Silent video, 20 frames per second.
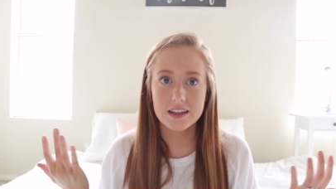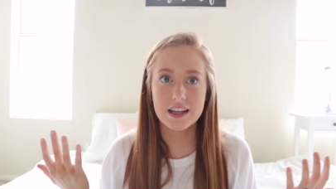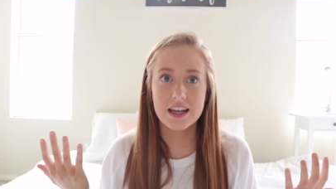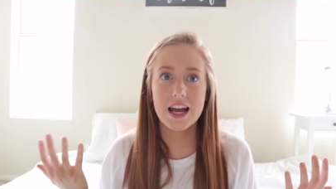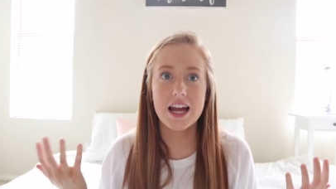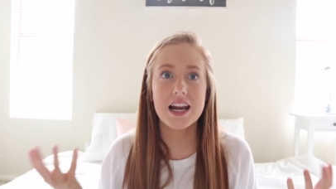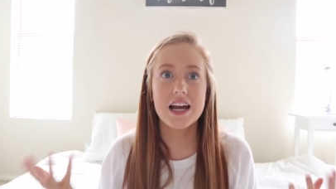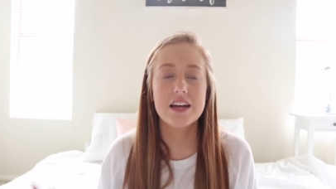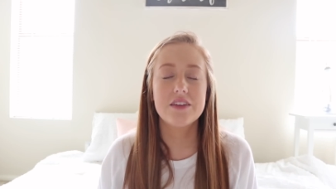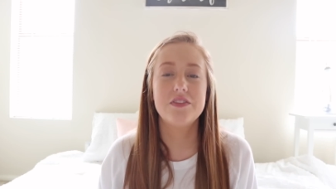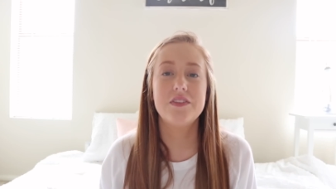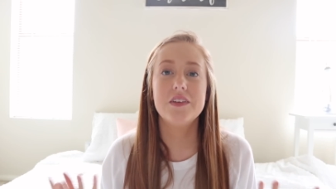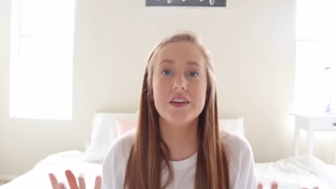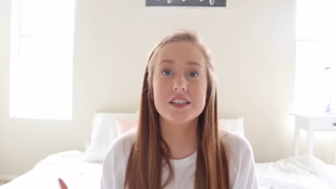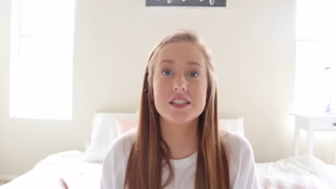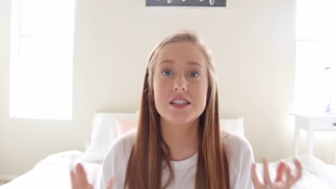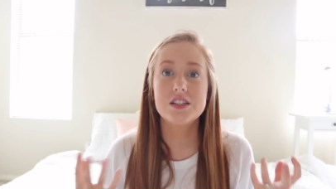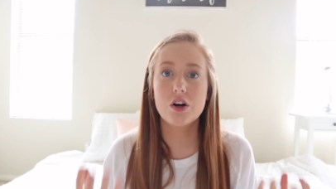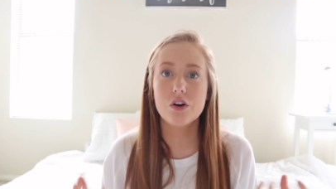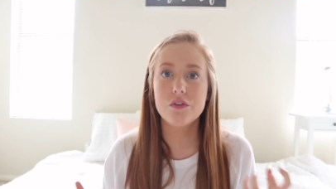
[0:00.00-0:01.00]
And I
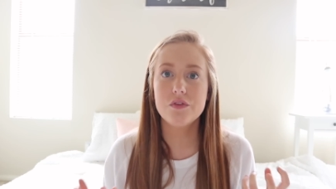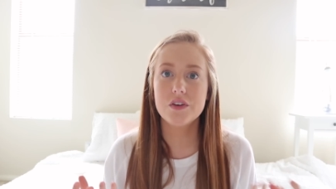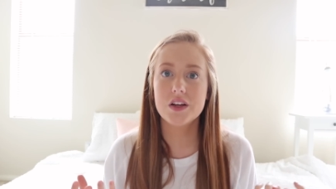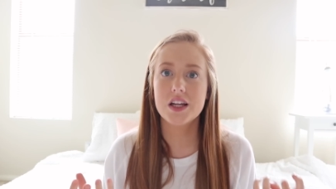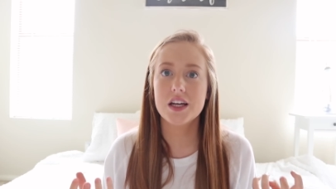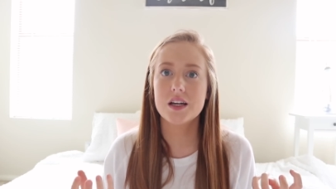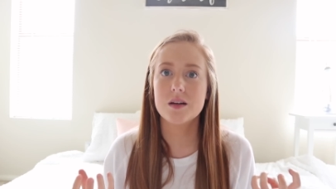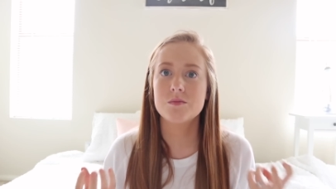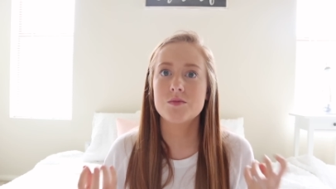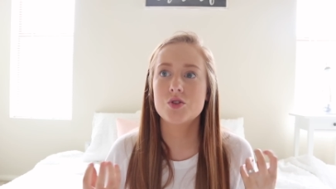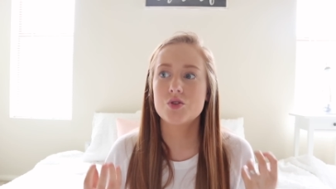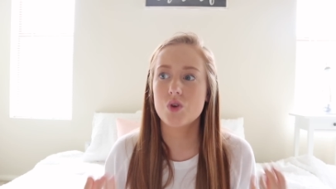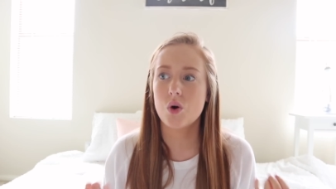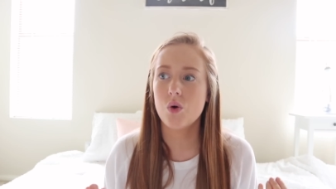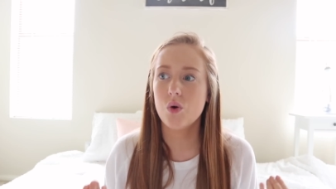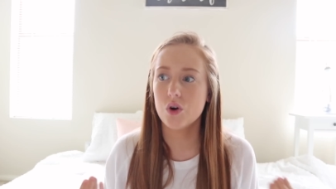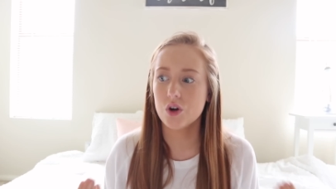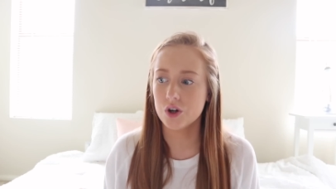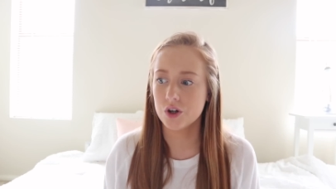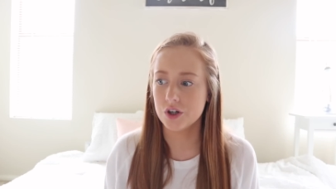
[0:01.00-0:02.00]
still feel like I'm
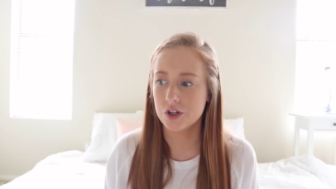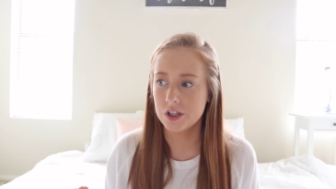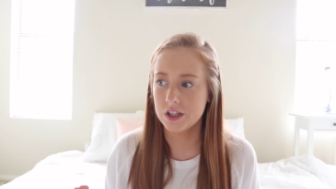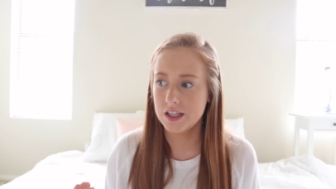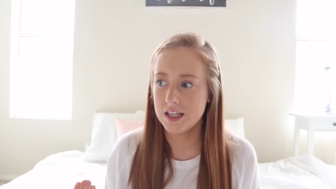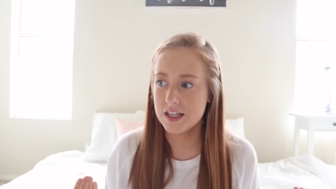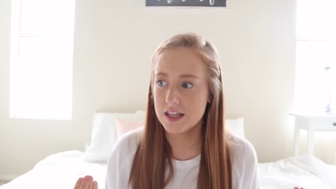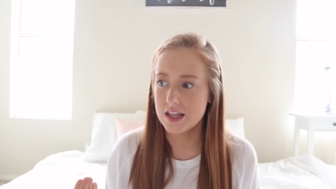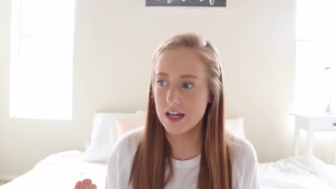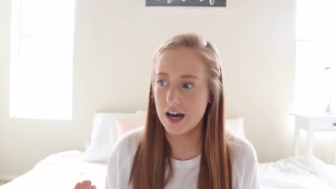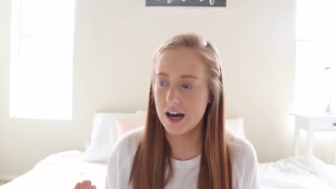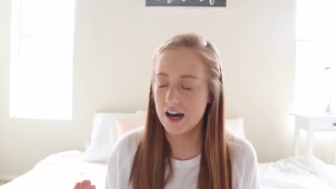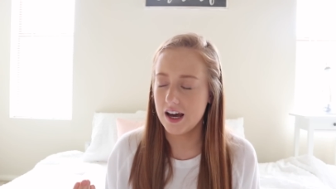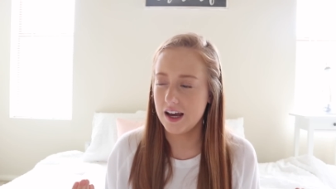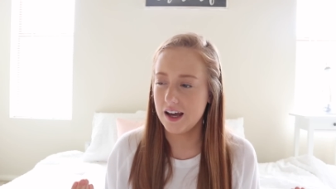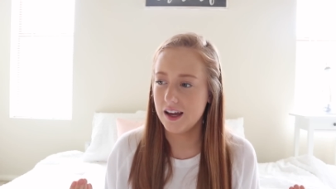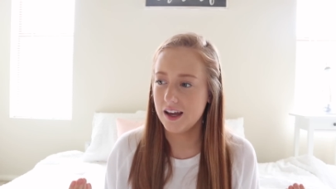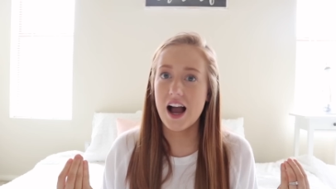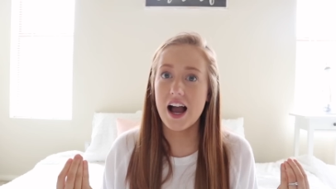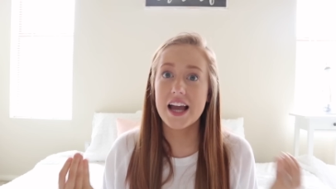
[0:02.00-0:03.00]
so early
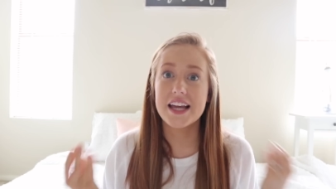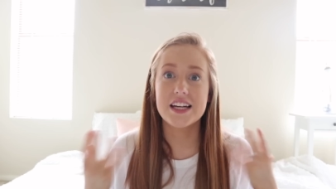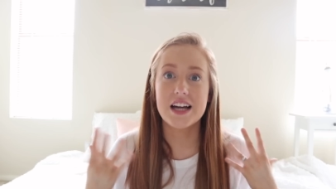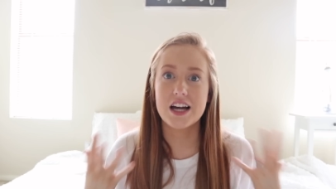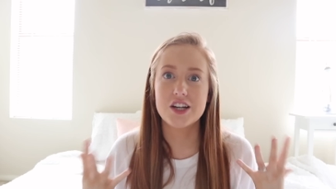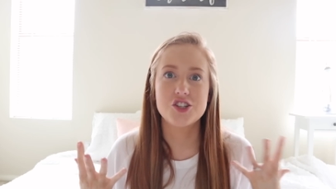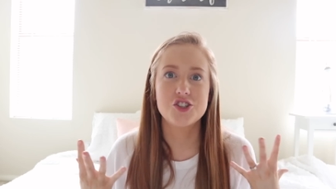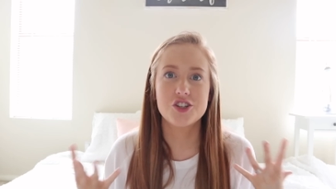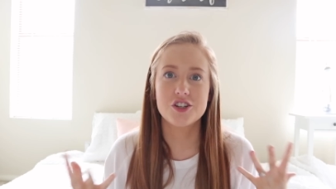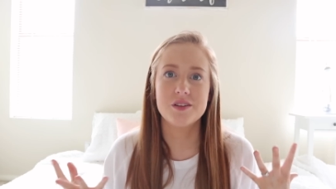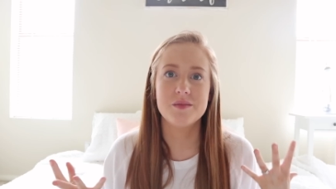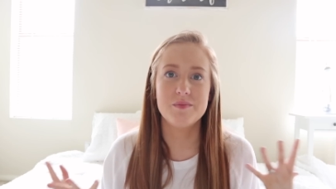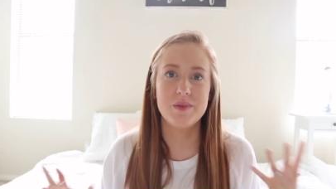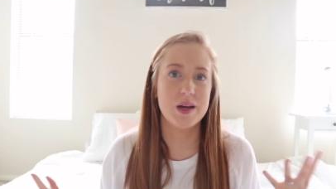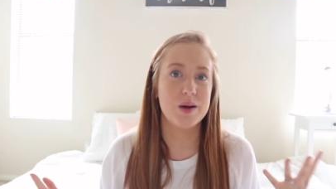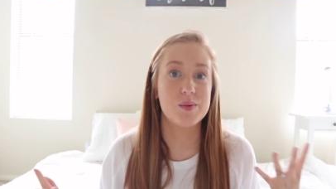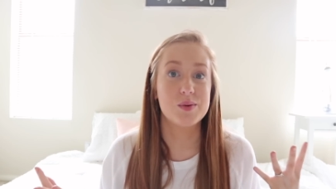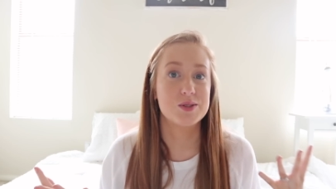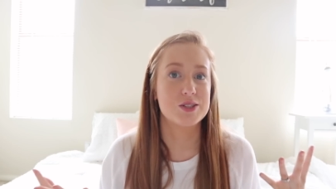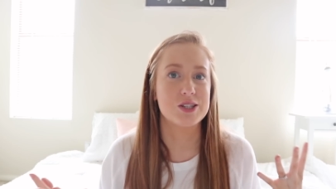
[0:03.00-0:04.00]
that I shouldn't be
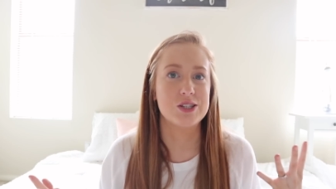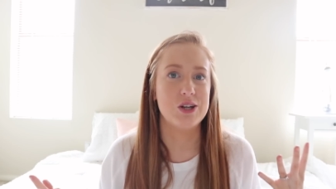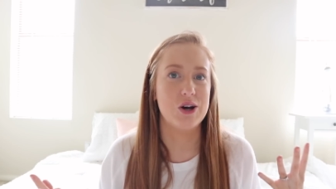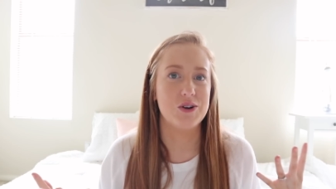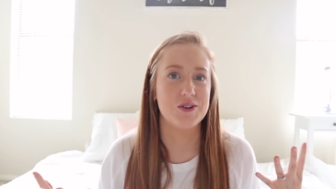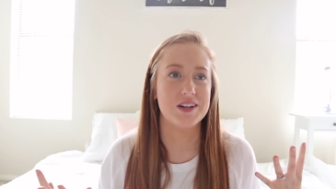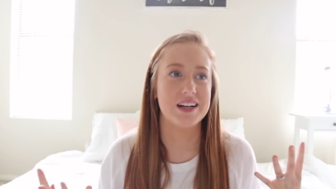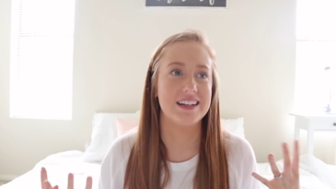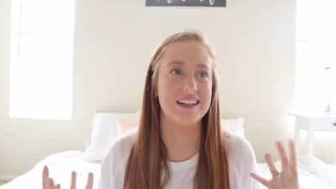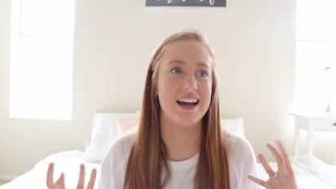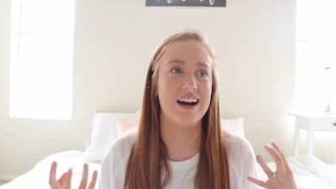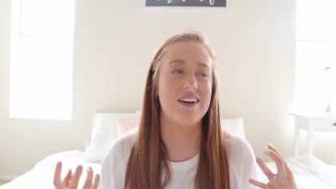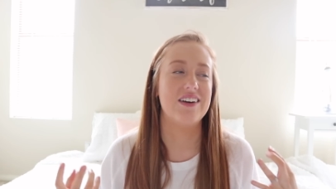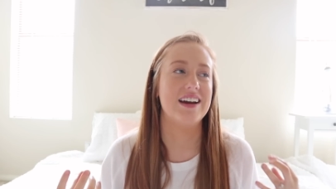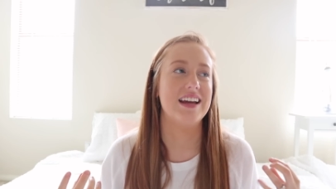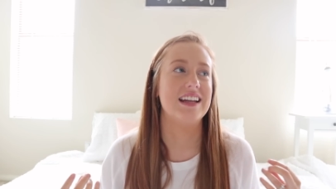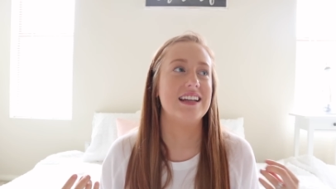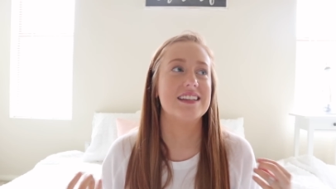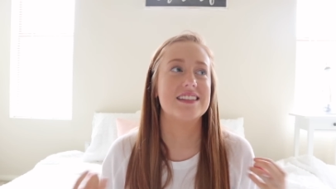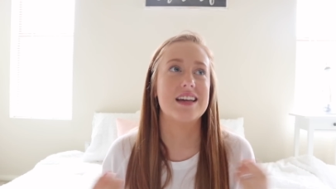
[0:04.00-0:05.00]
able to know right now.
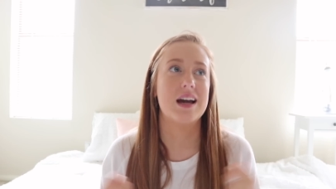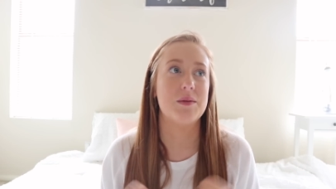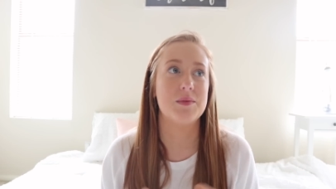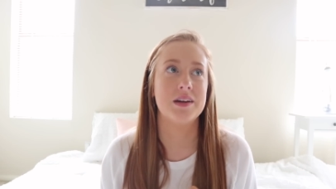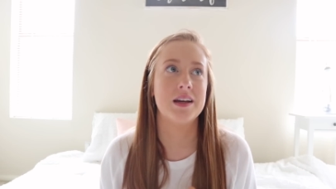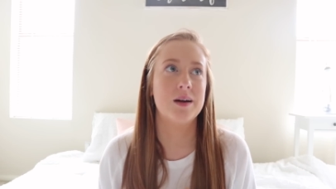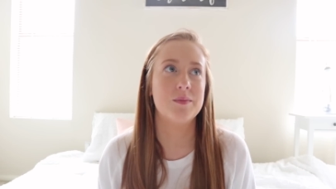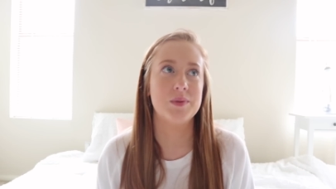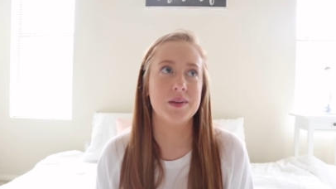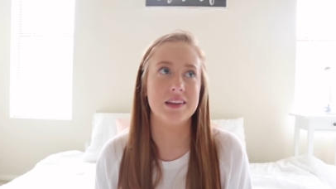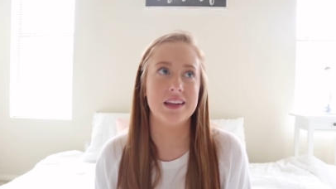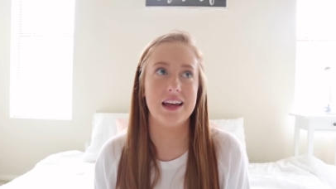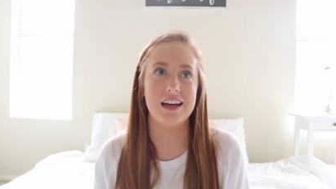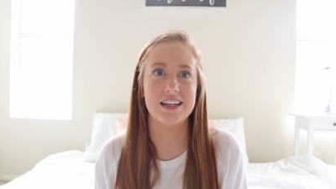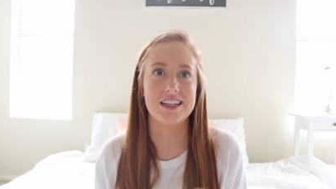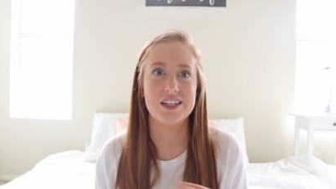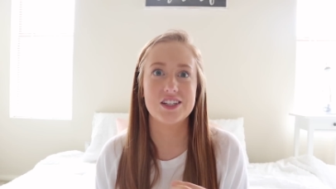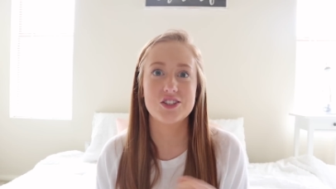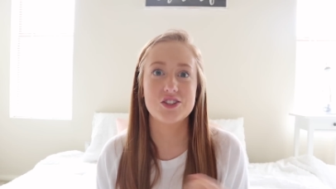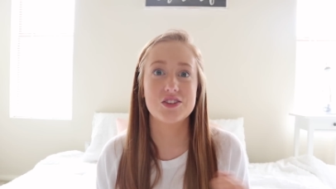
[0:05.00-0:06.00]
And it's coming up in
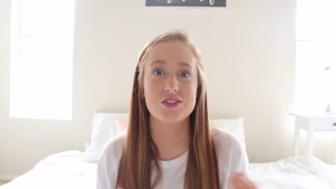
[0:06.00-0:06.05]
like